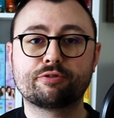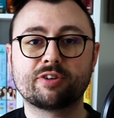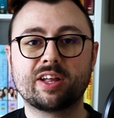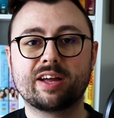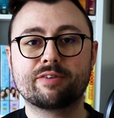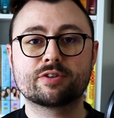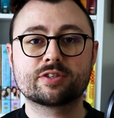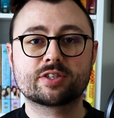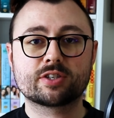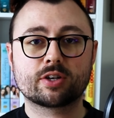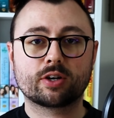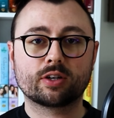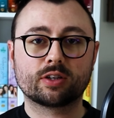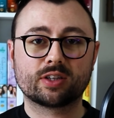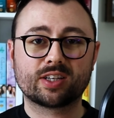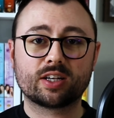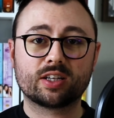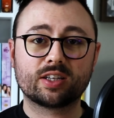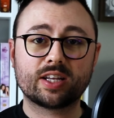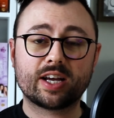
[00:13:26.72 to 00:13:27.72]
flavors that are a
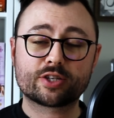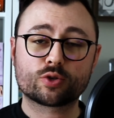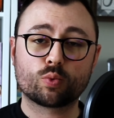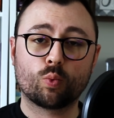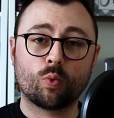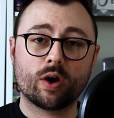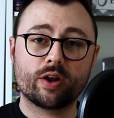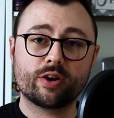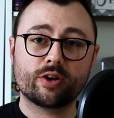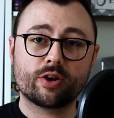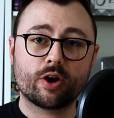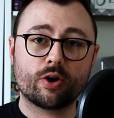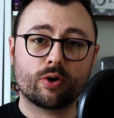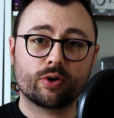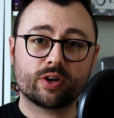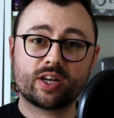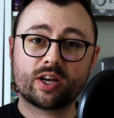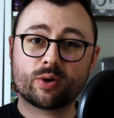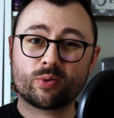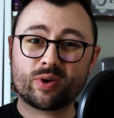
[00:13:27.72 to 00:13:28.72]
little less one
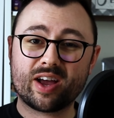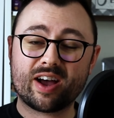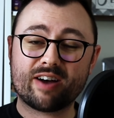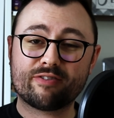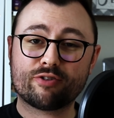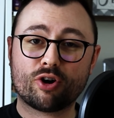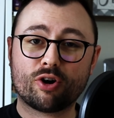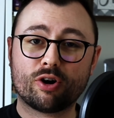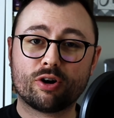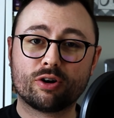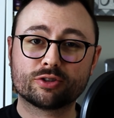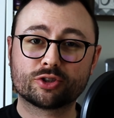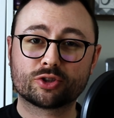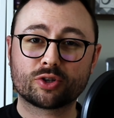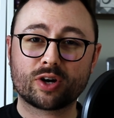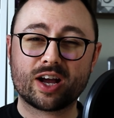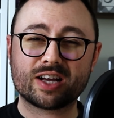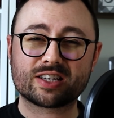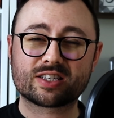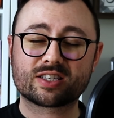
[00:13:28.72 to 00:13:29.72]
note. Here we have all
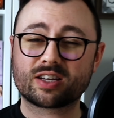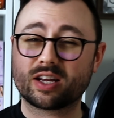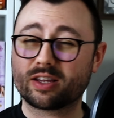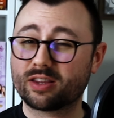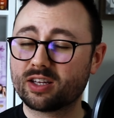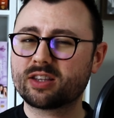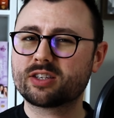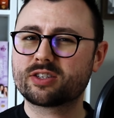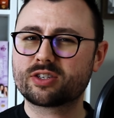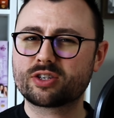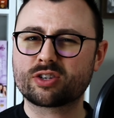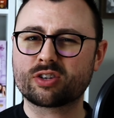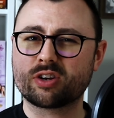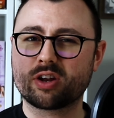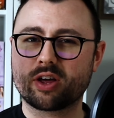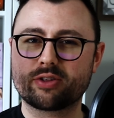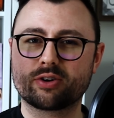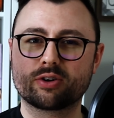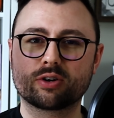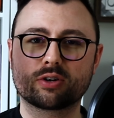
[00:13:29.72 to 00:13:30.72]
dressed. I think this is
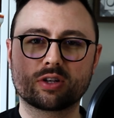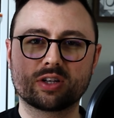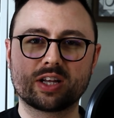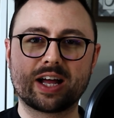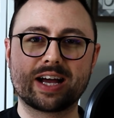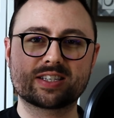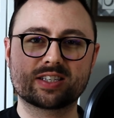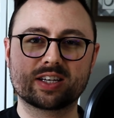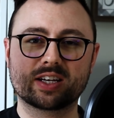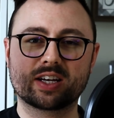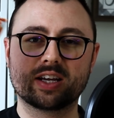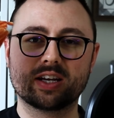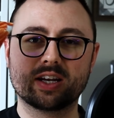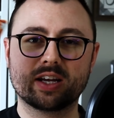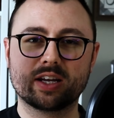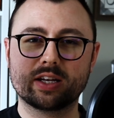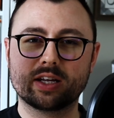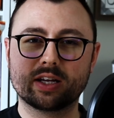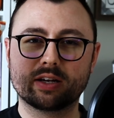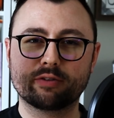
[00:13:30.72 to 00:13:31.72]
another classic
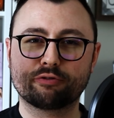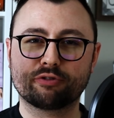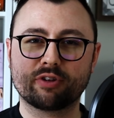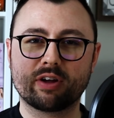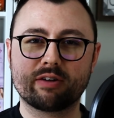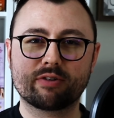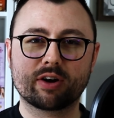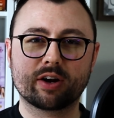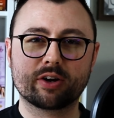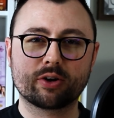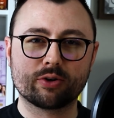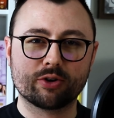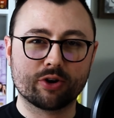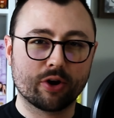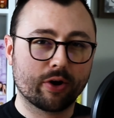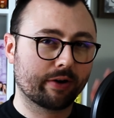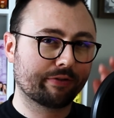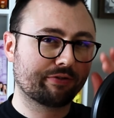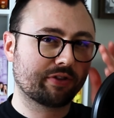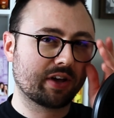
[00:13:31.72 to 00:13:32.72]
Canadian flavor. I don't
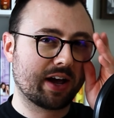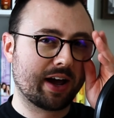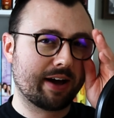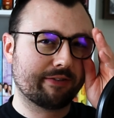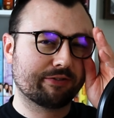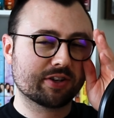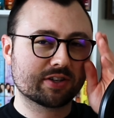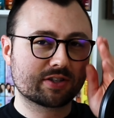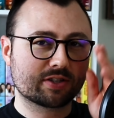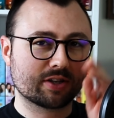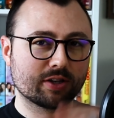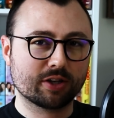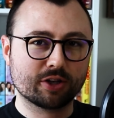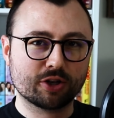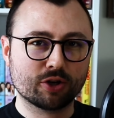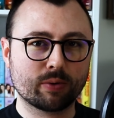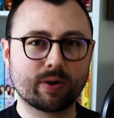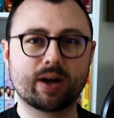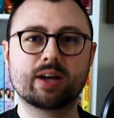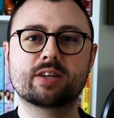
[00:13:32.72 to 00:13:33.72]
know if they have this in the
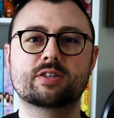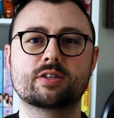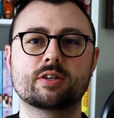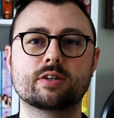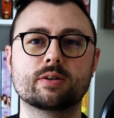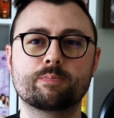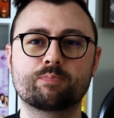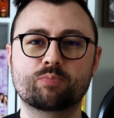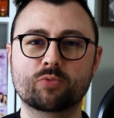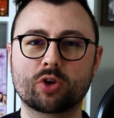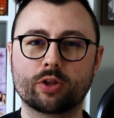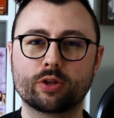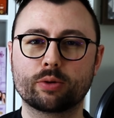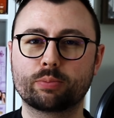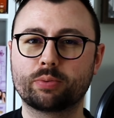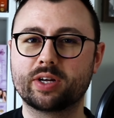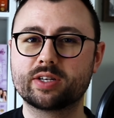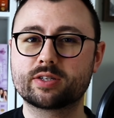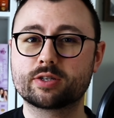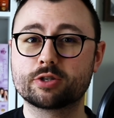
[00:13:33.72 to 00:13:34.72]
US and other
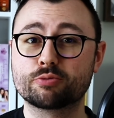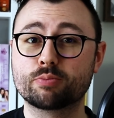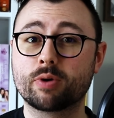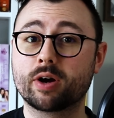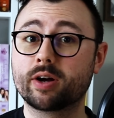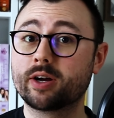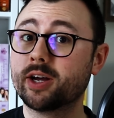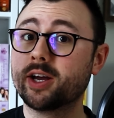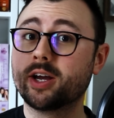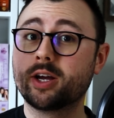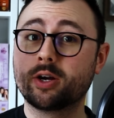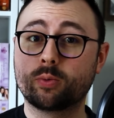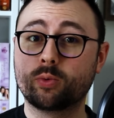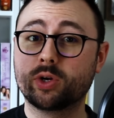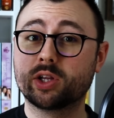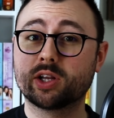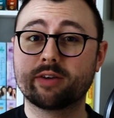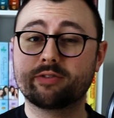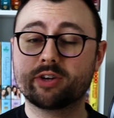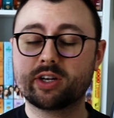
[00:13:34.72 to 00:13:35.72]
places, but
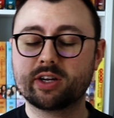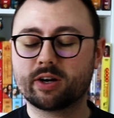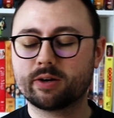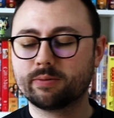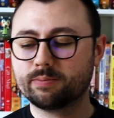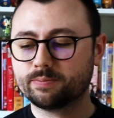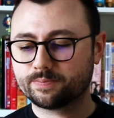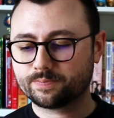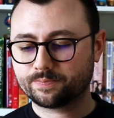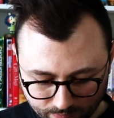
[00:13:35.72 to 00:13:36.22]
we love it here.